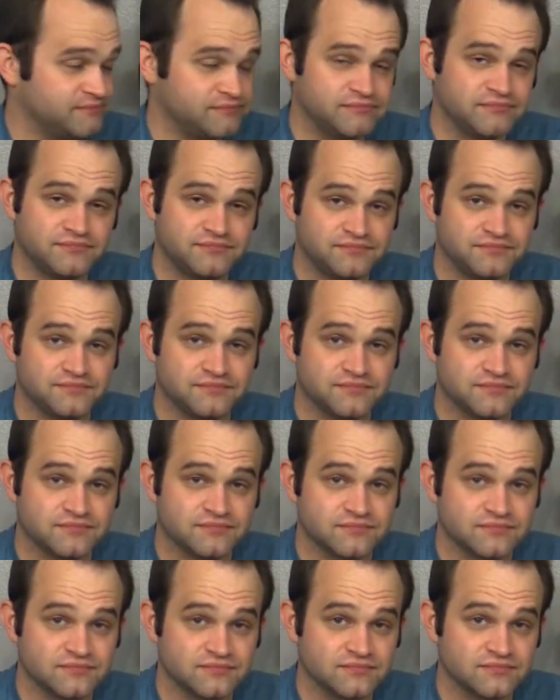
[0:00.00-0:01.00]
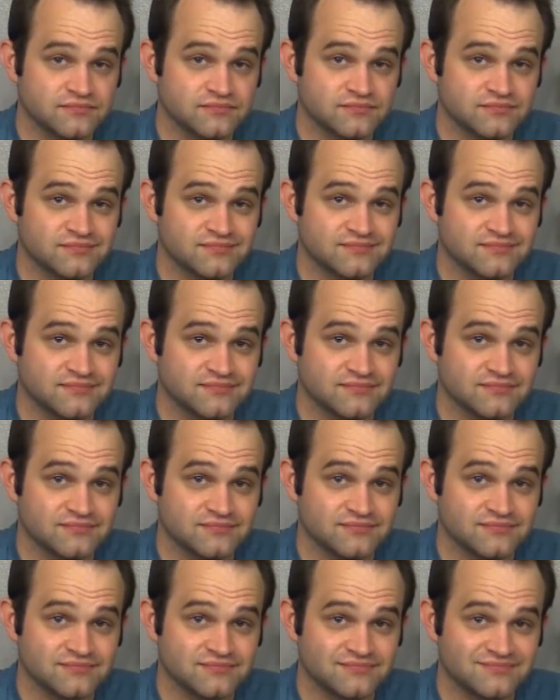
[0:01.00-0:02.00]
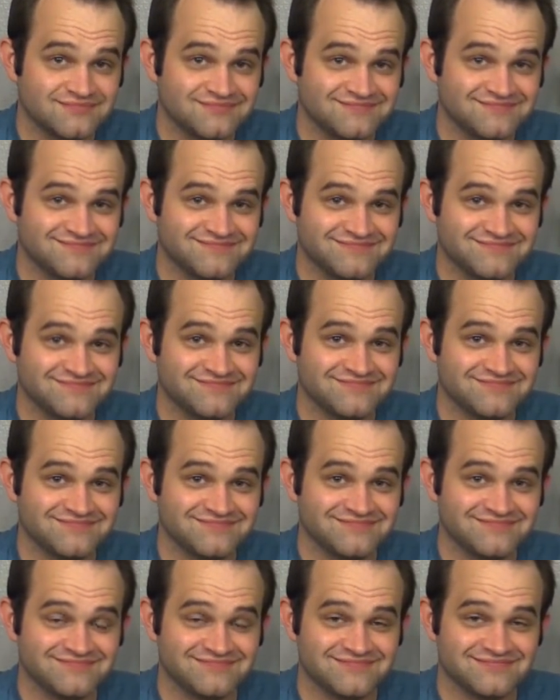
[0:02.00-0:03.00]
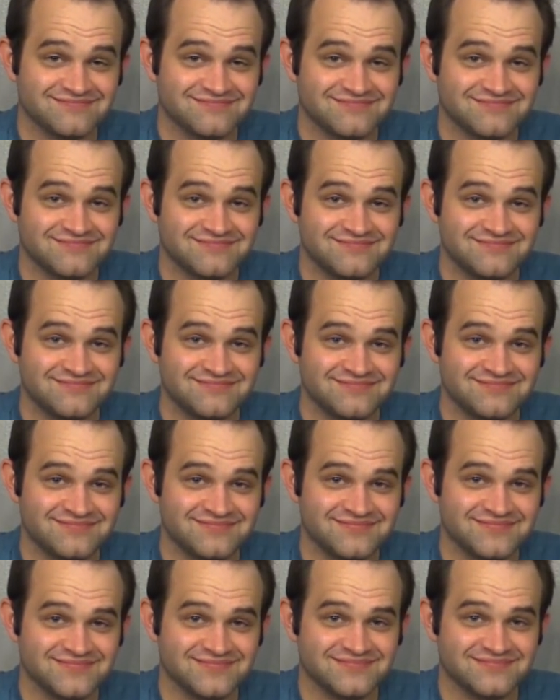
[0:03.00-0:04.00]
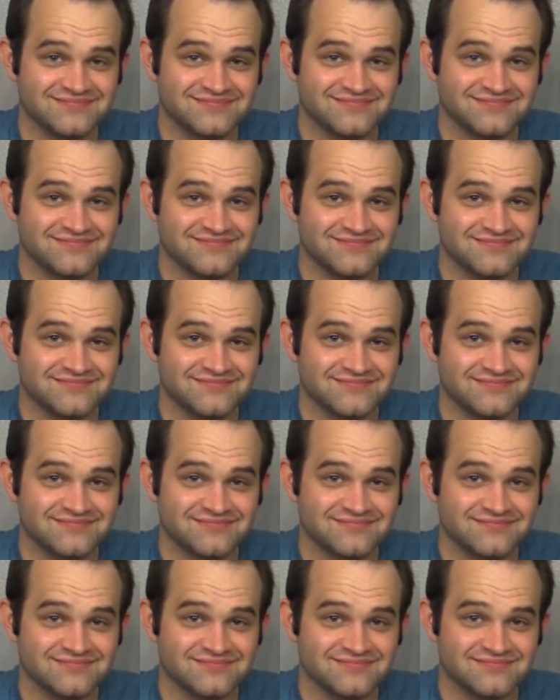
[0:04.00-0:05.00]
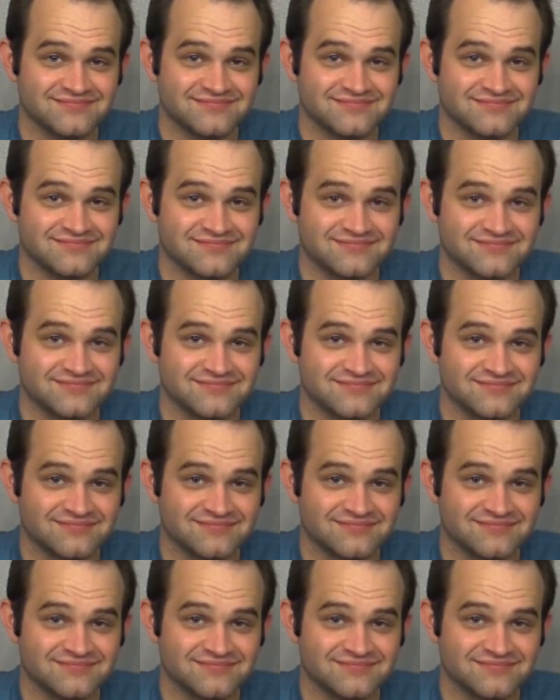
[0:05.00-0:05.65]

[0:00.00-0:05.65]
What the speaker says: (silent)